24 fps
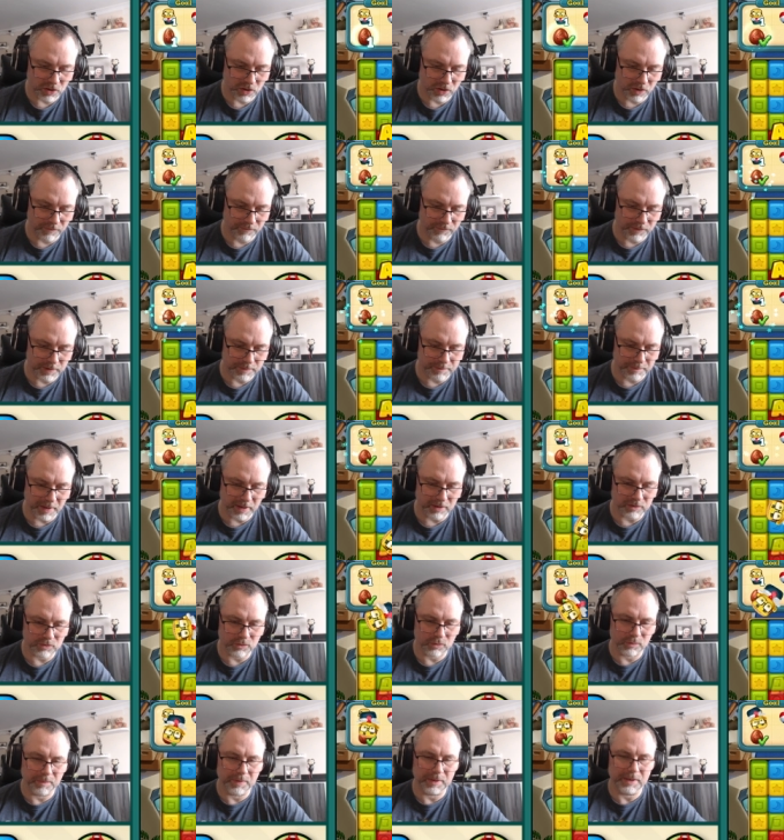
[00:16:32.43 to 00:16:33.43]
off this
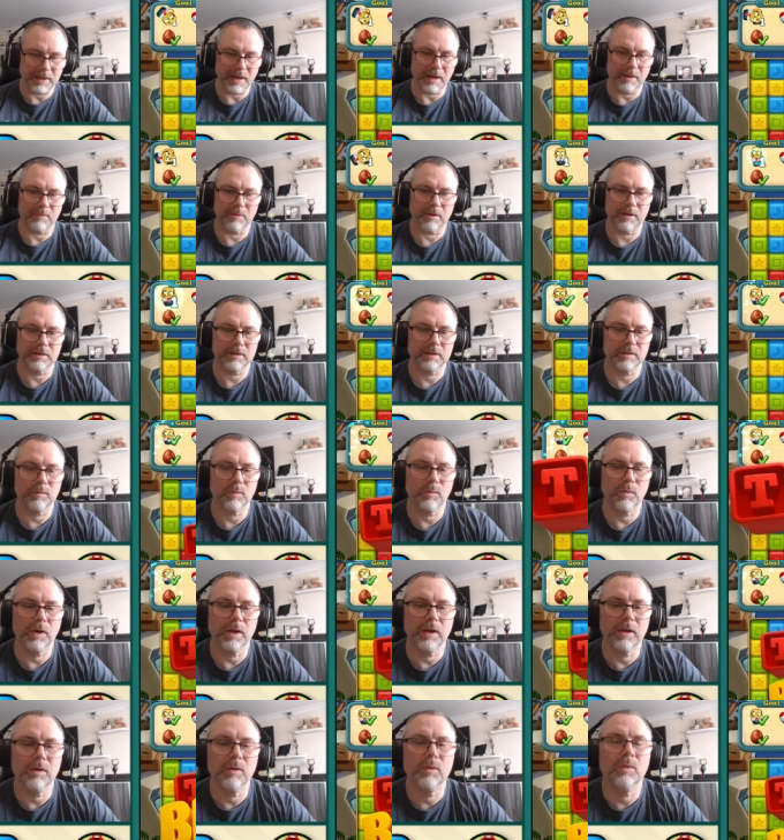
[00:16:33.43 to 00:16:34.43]
puzzle, but that one
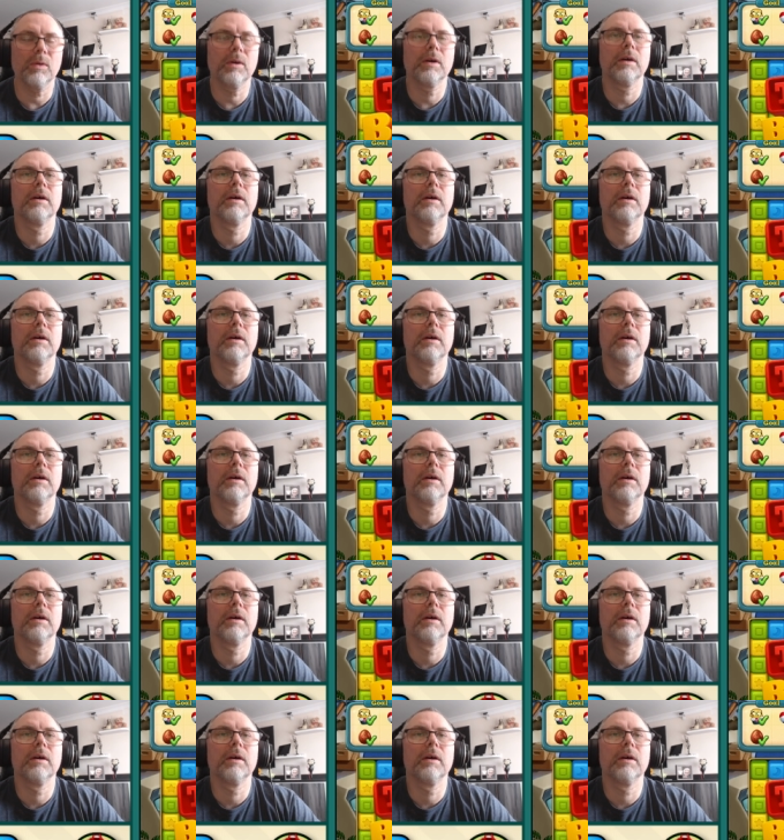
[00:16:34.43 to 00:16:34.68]
will